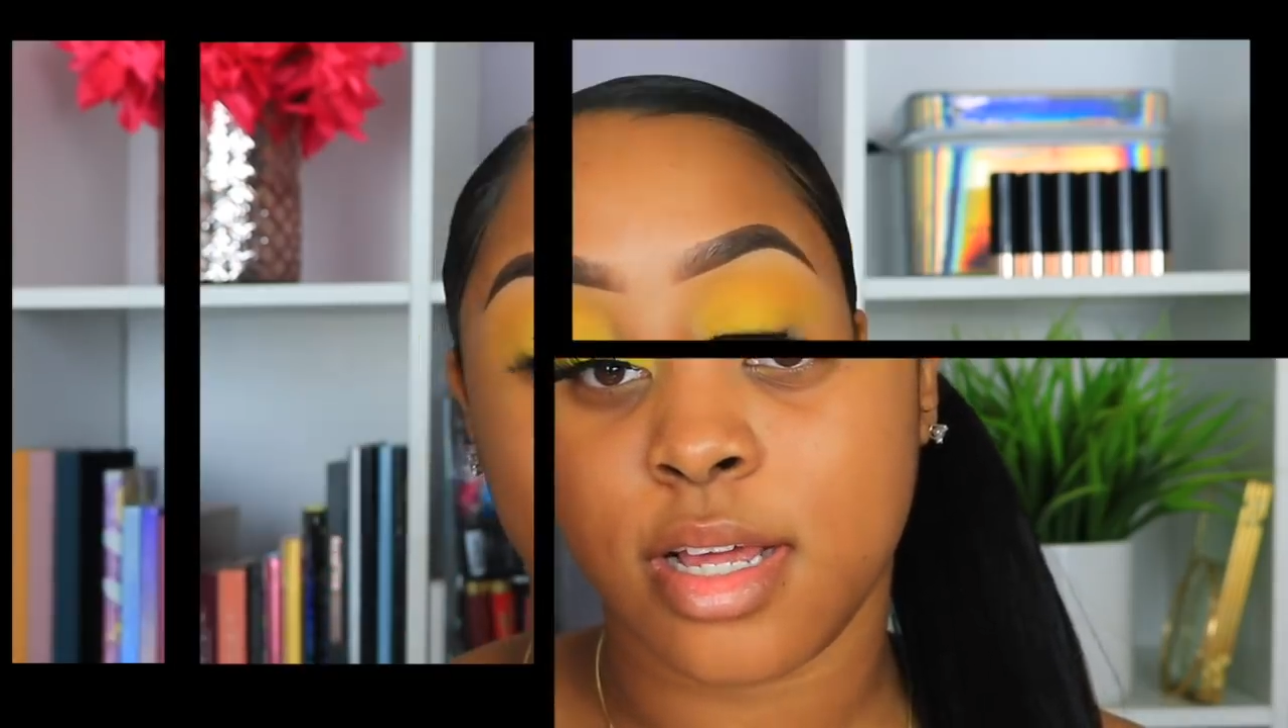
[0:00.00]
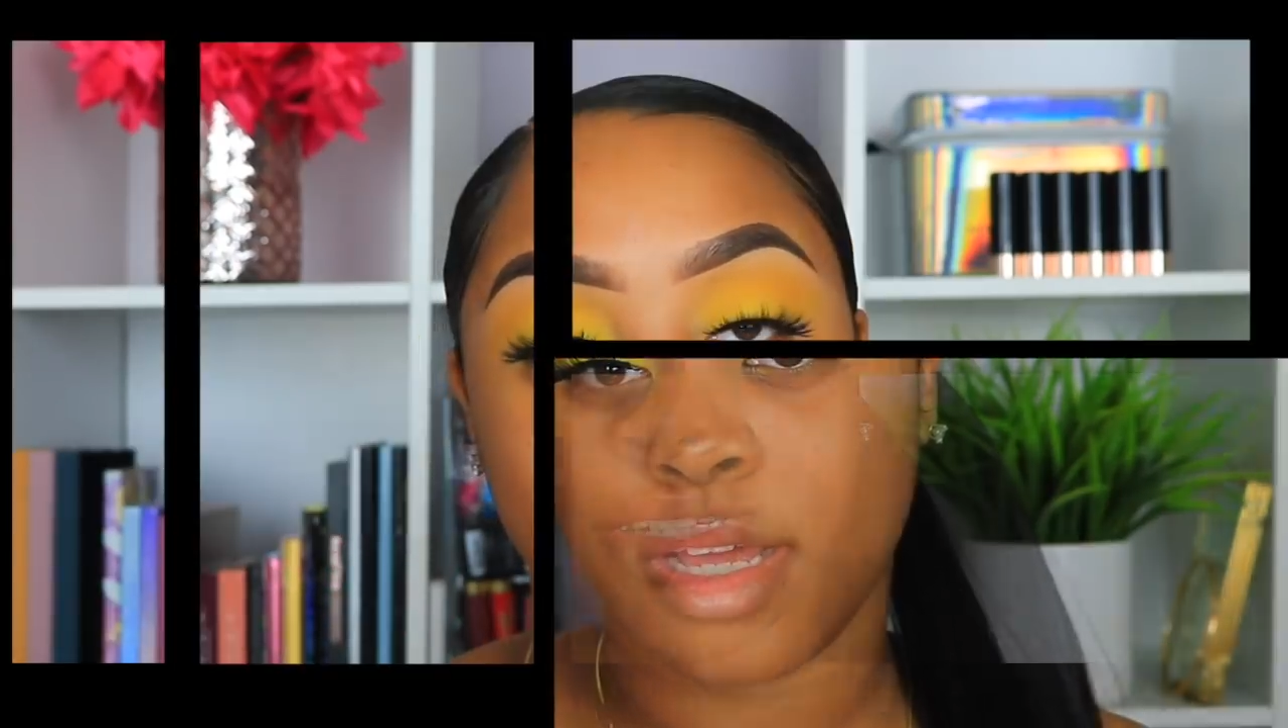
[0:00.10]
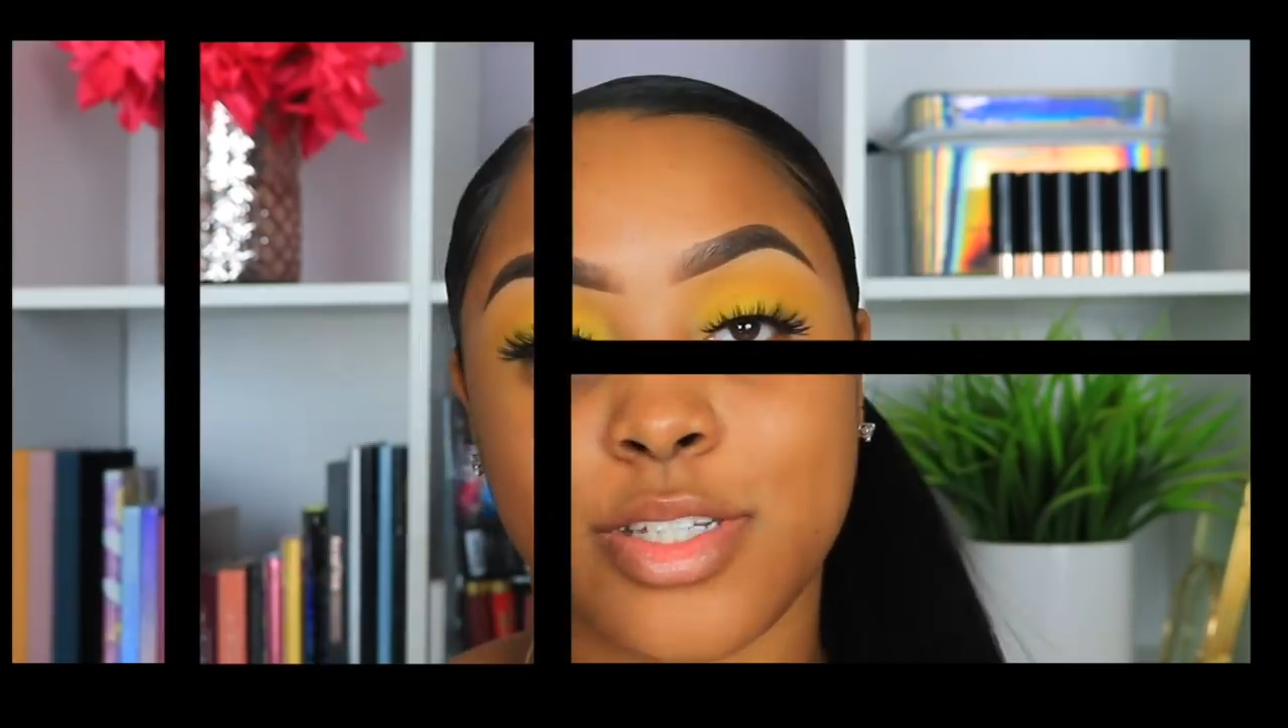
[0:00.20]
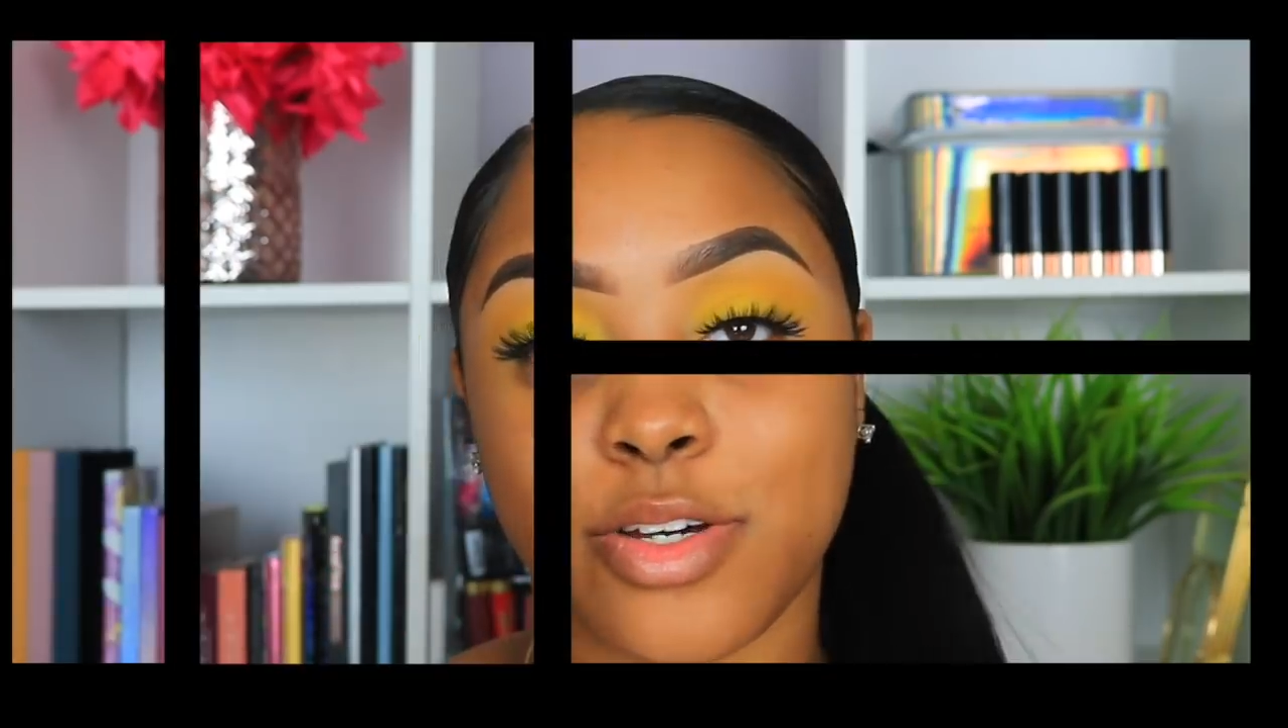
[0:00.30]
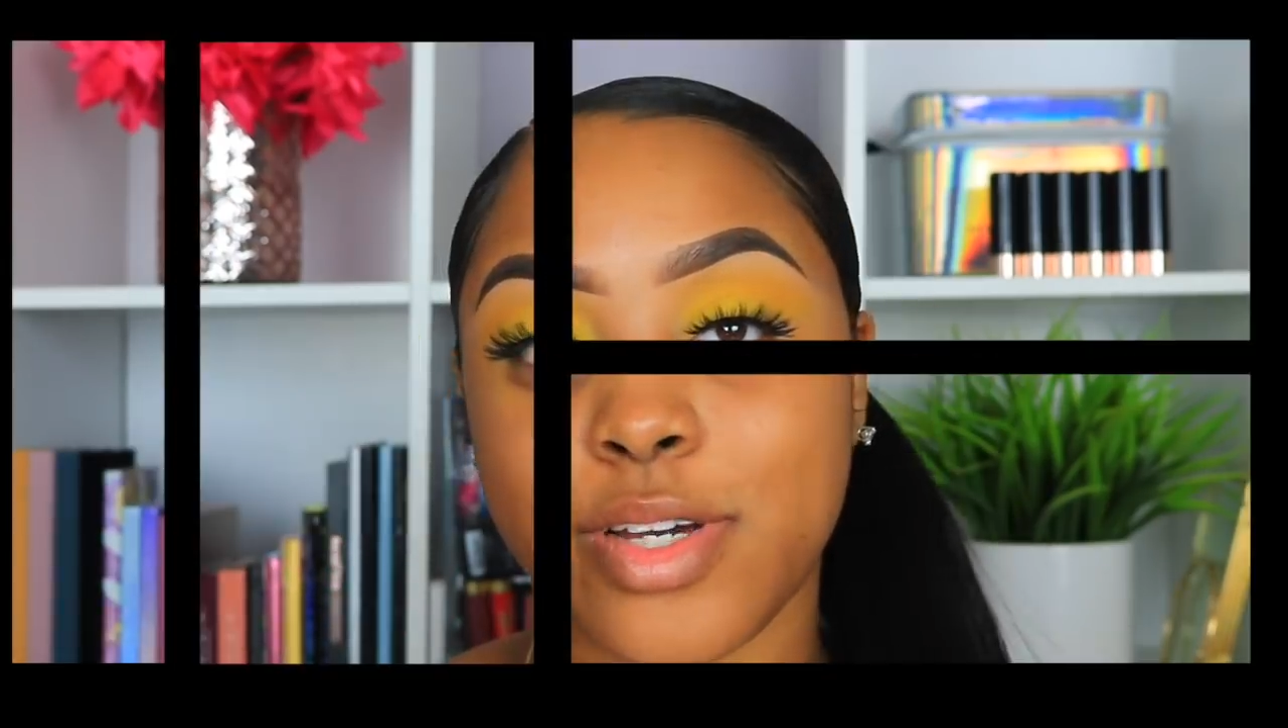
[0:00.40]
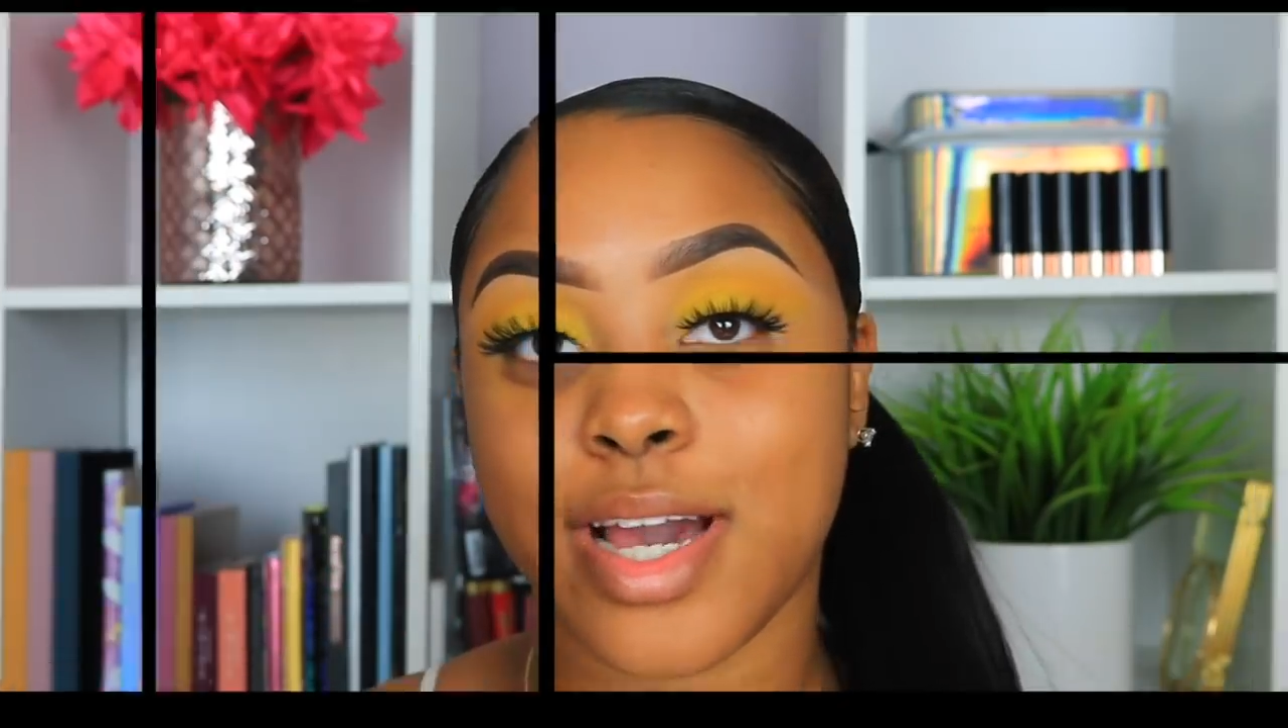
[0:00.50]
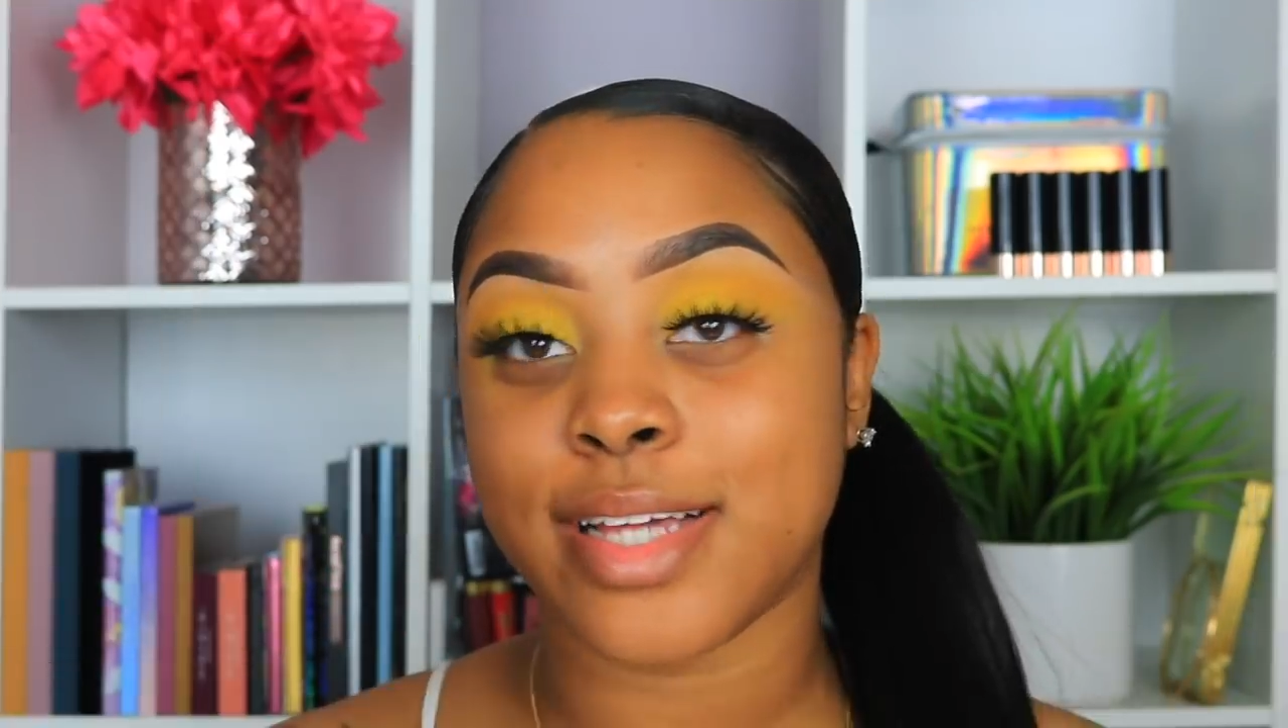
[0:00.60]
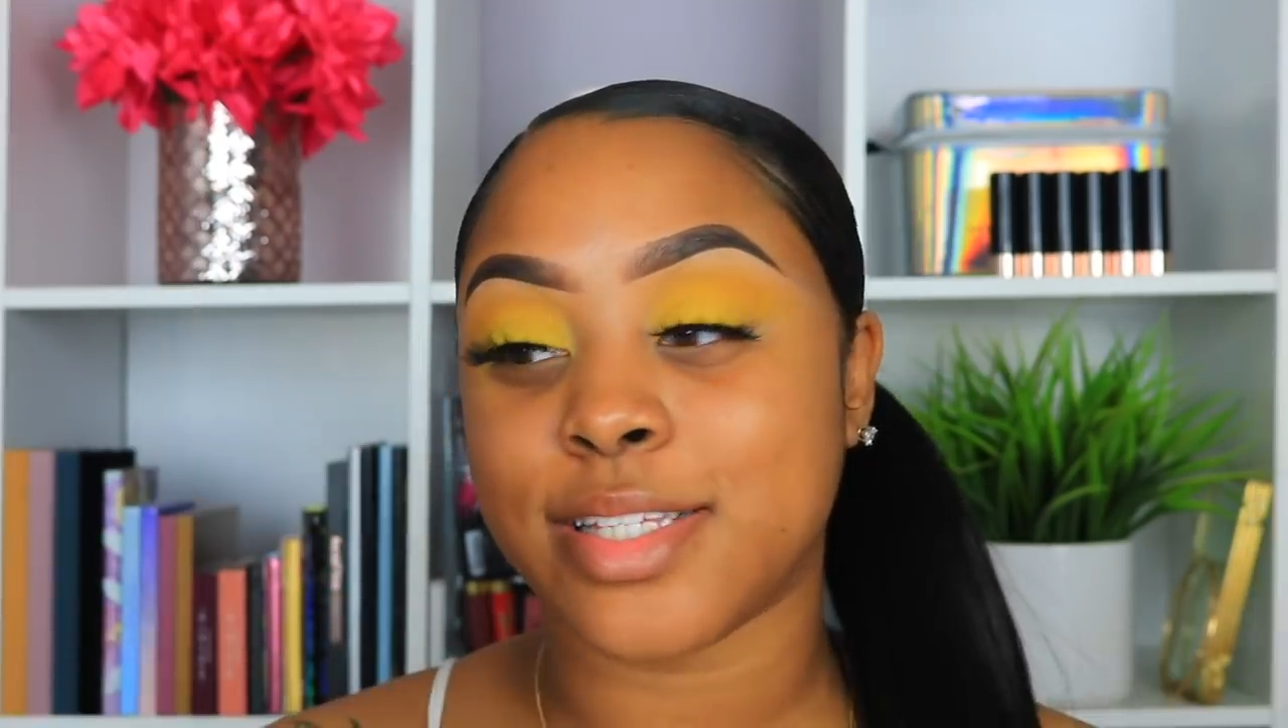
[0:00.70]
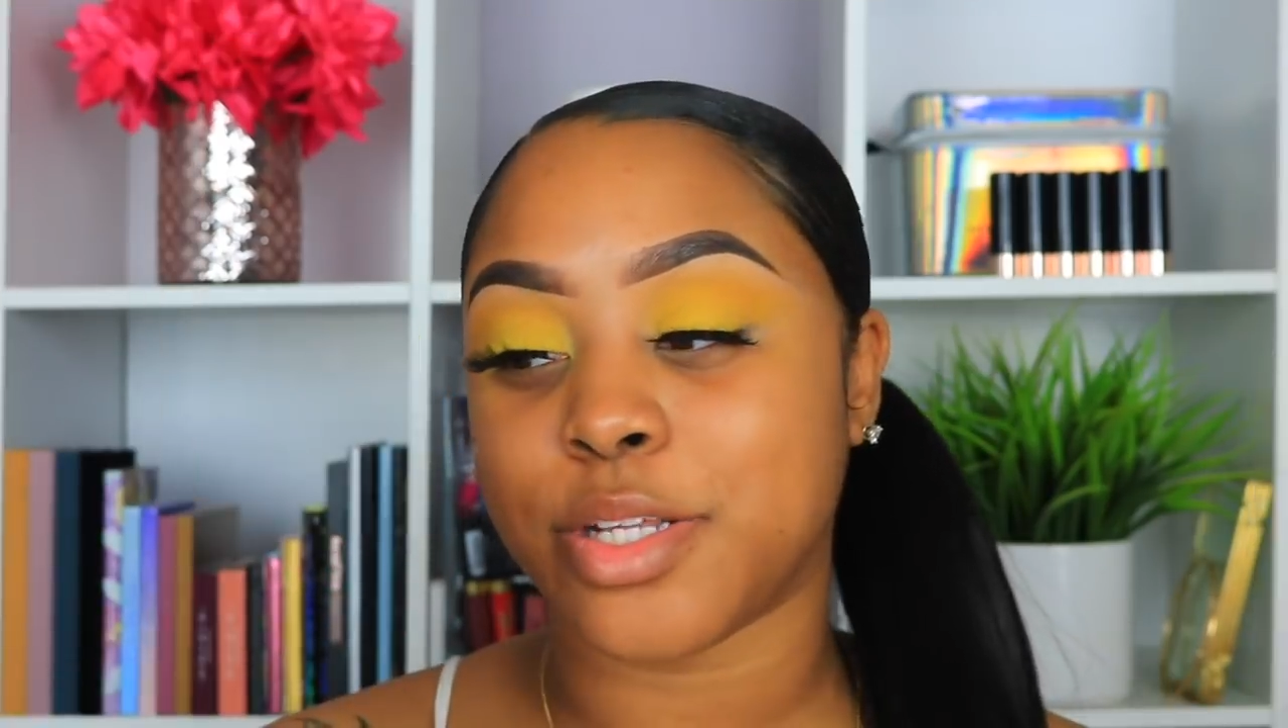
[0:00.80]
So you guys